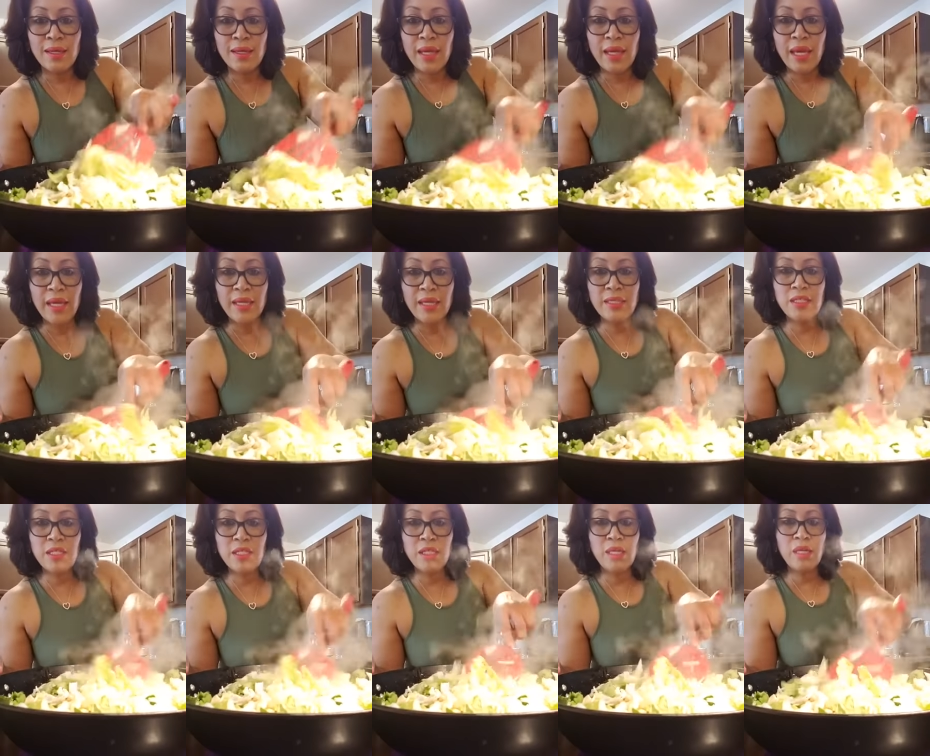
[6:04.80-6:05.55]
Hey,
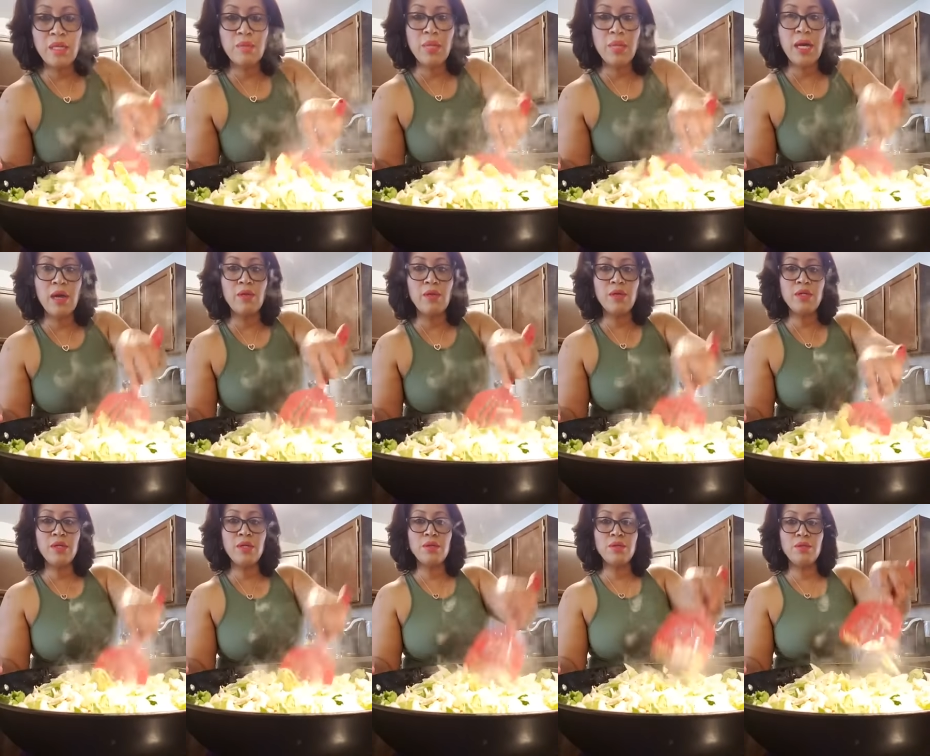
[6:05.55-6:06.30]
Shakima, how are
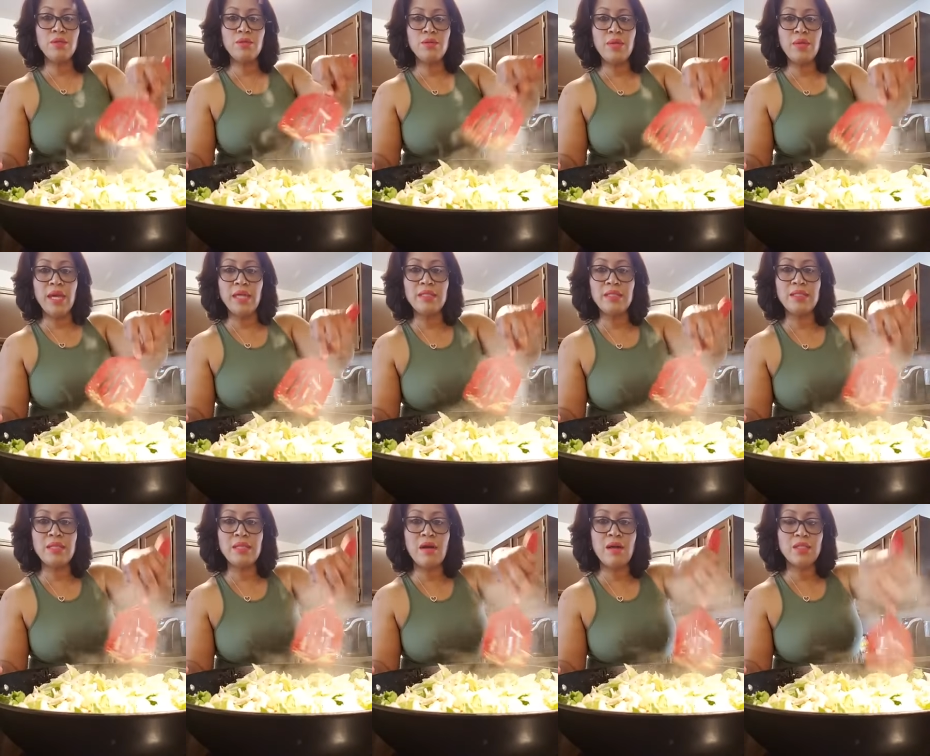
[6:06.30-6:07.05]
you? Hey,
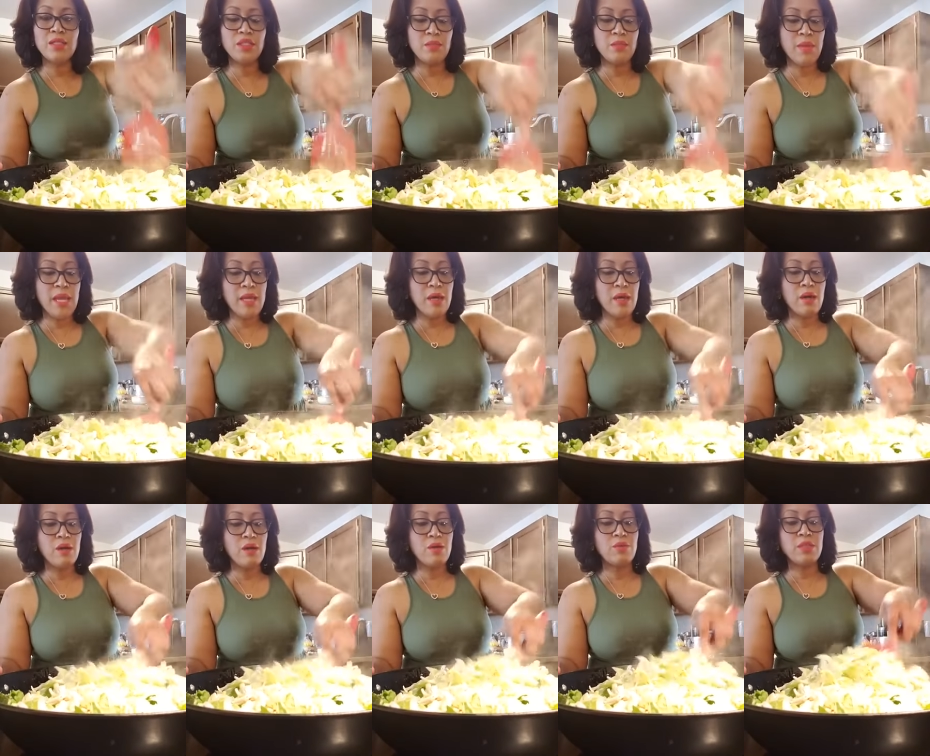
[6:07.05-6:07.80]
Natasha
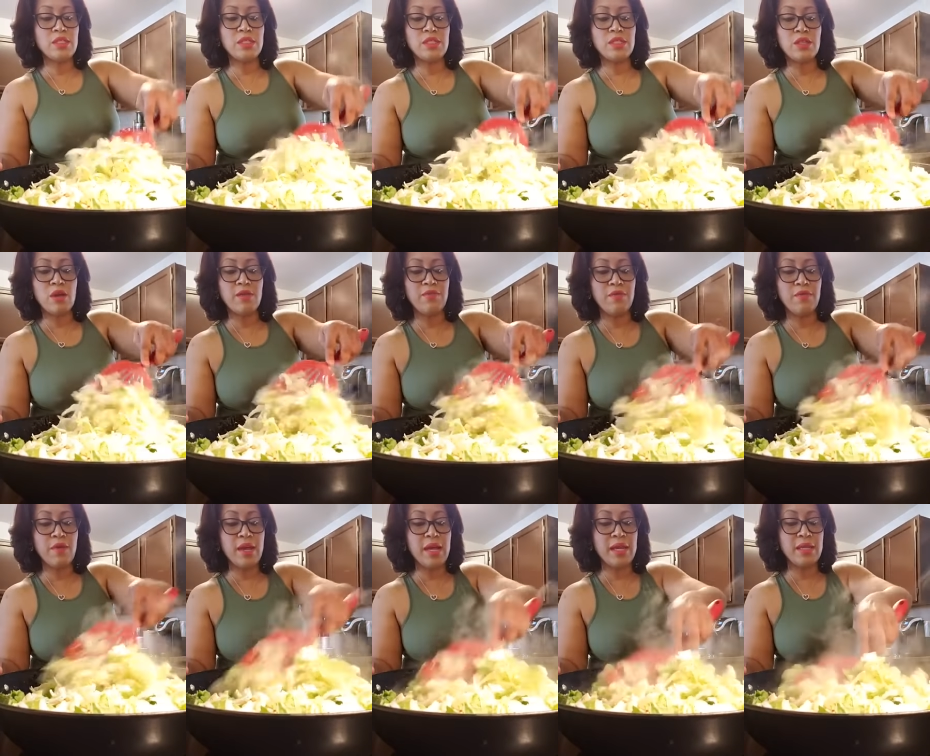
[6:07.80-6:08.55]
Mayo. We're just stir
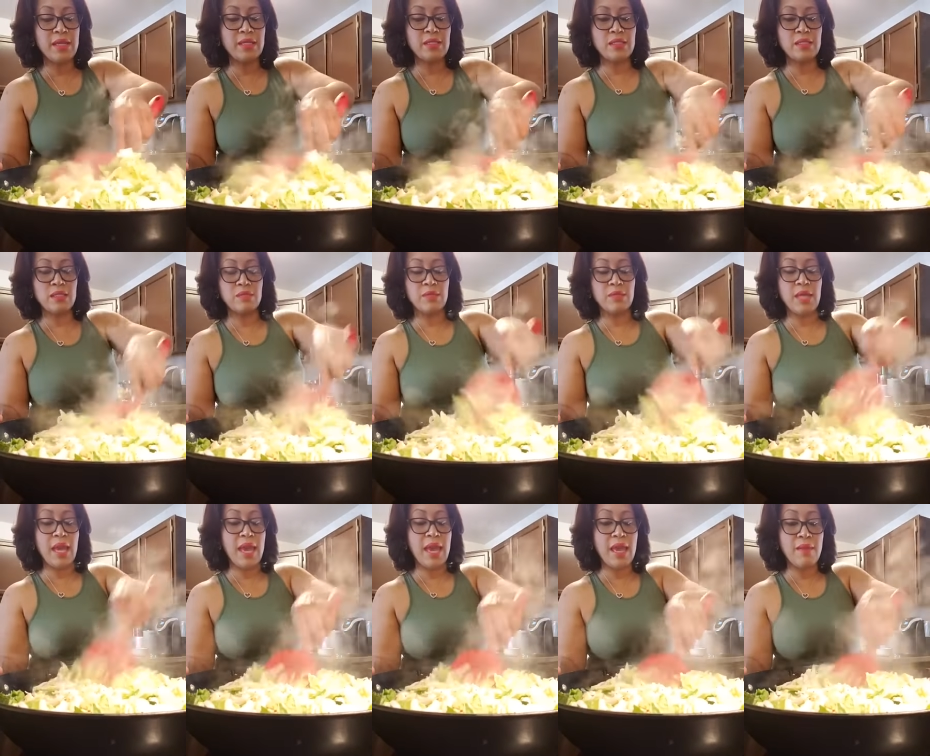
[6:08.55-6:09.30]
frying some
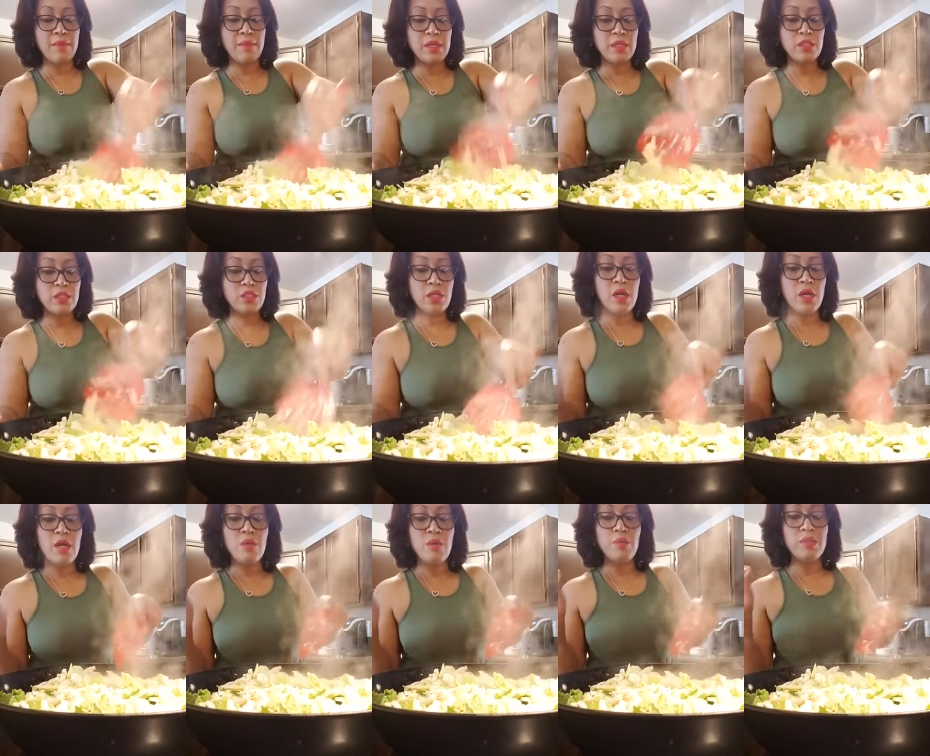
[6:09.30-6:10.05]
cabbage
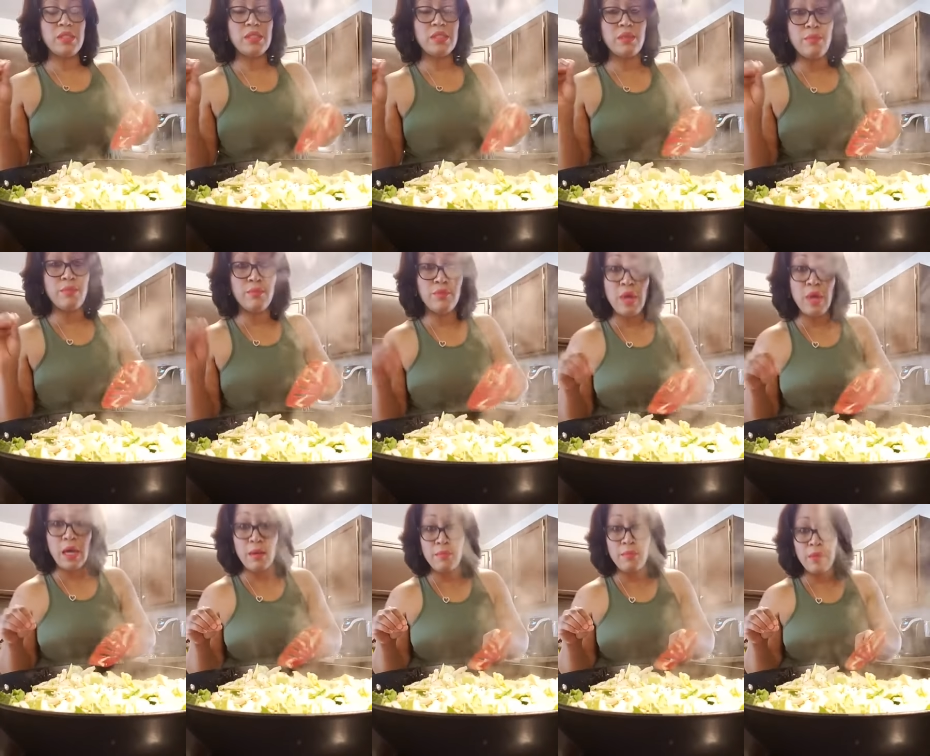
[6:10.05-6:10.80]
with some
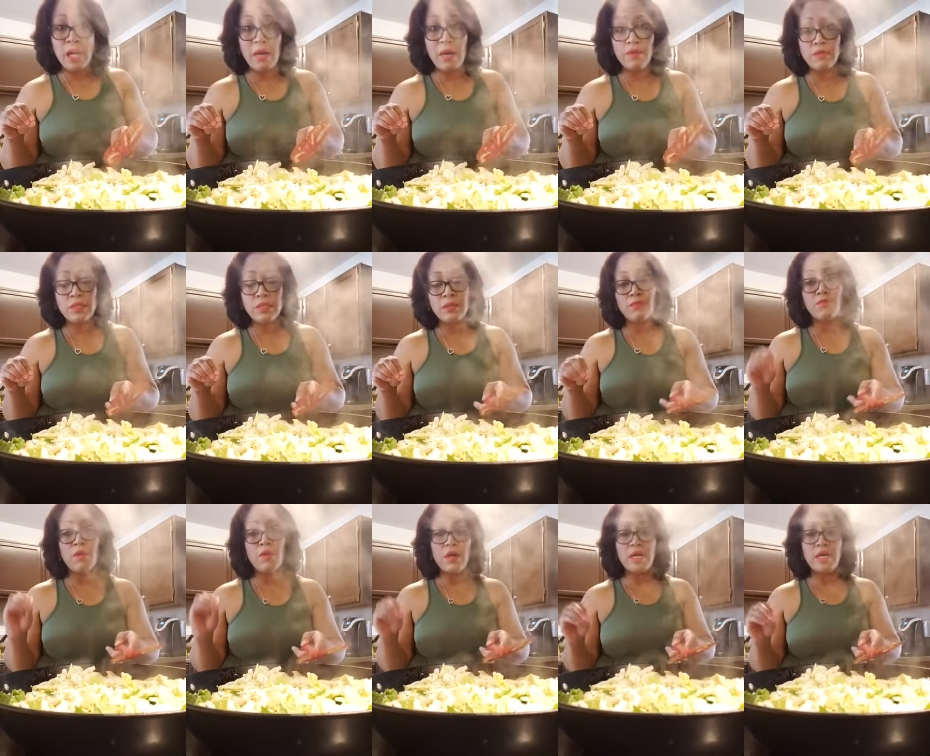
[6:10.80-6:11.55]
um, some
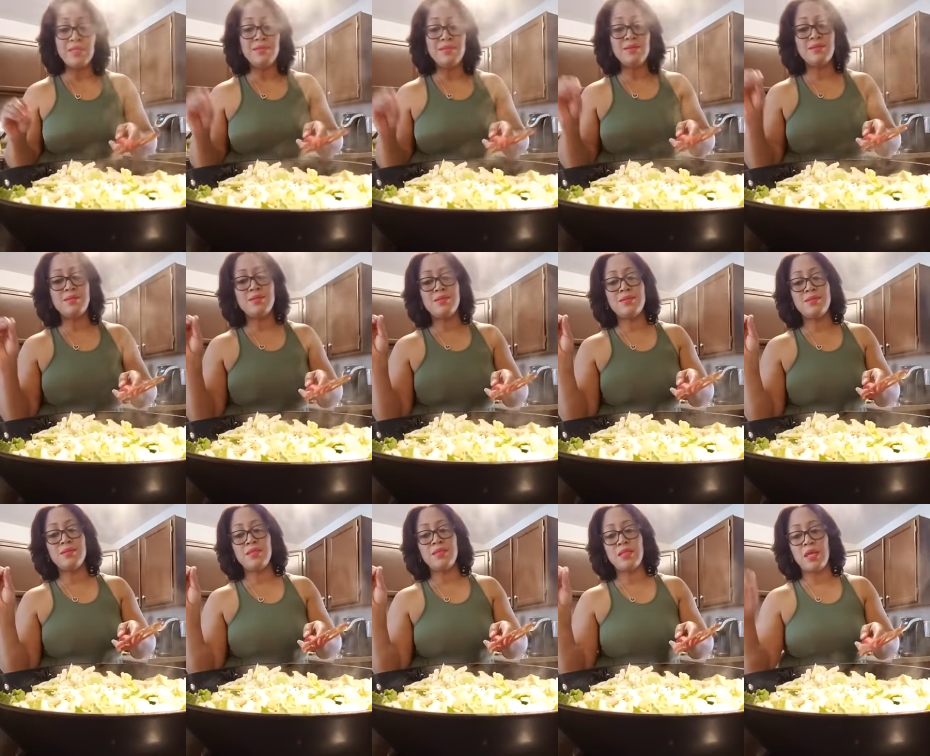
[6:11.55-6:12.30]
raw
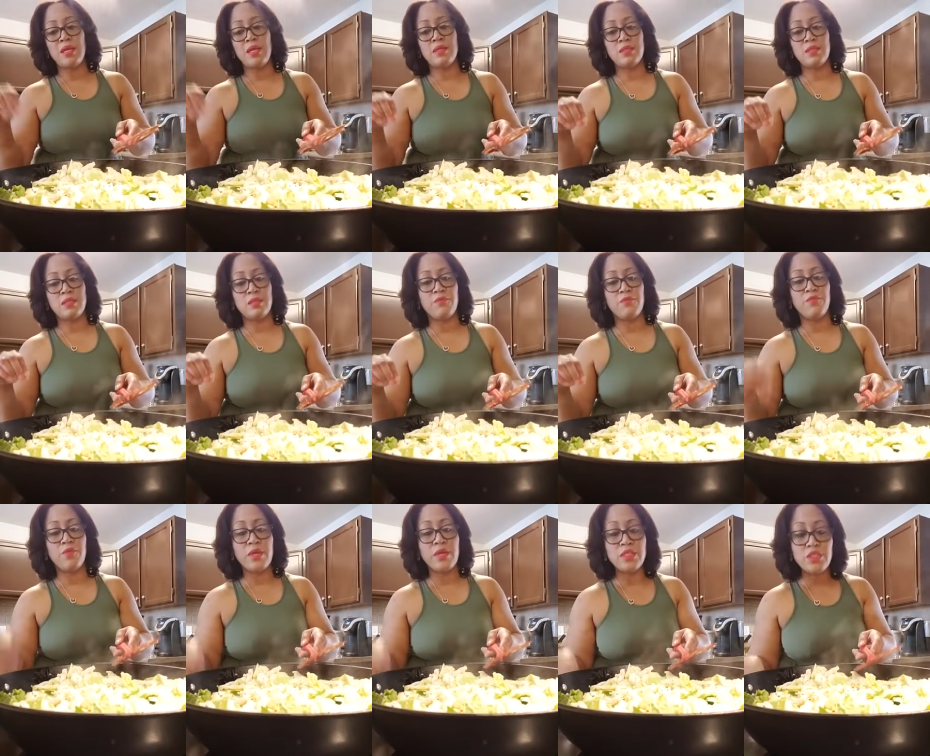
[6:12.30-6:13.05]
onions and some
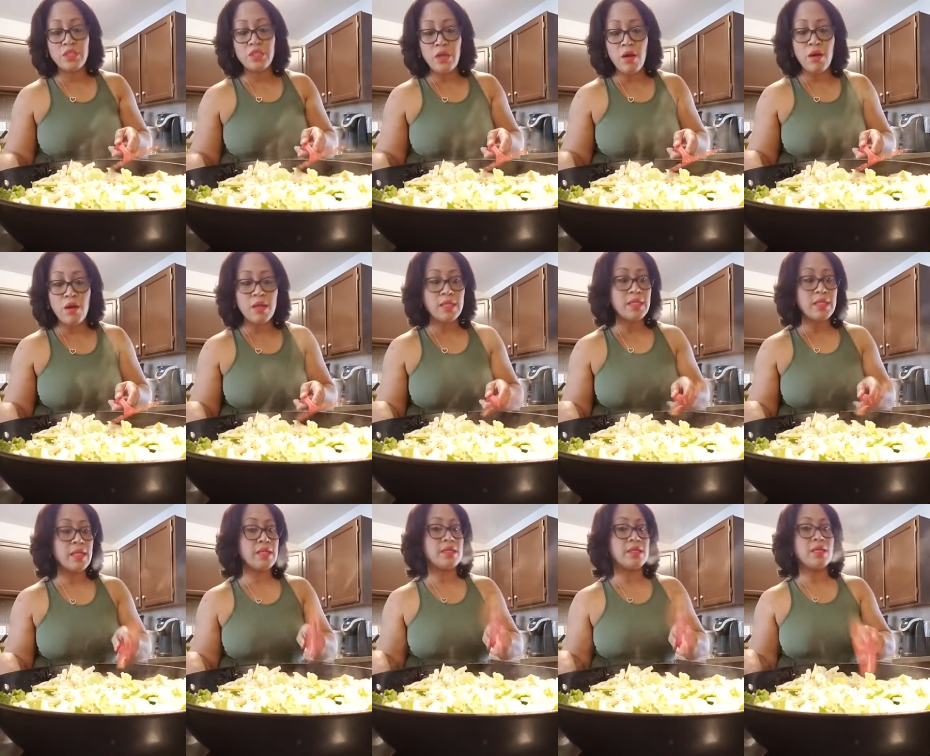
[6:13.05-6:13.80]
fresh
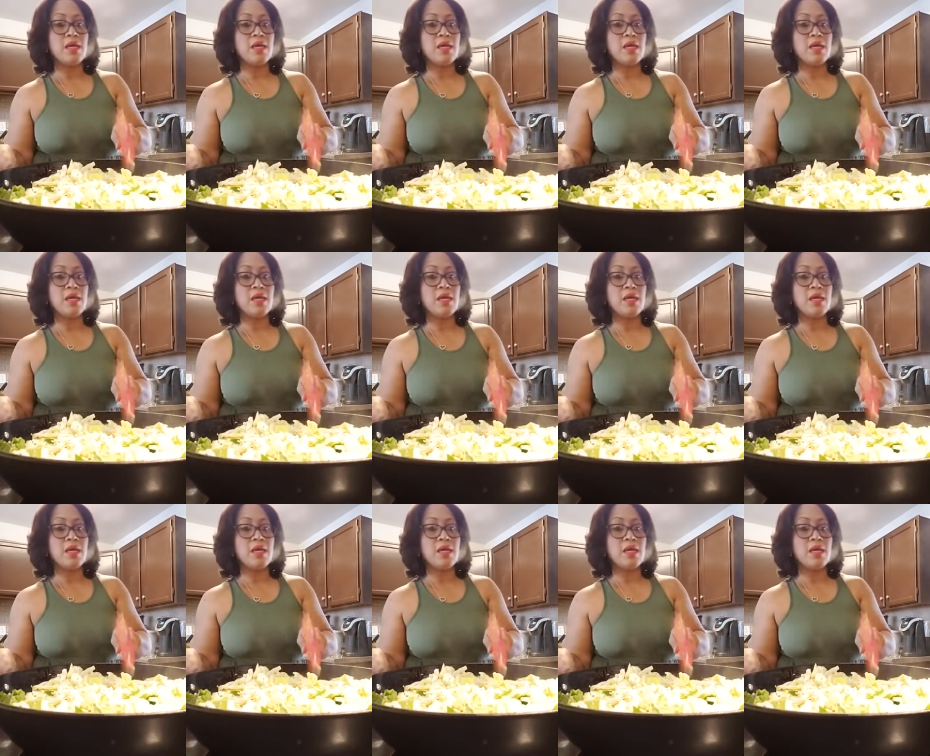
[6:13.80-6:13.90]
garlic.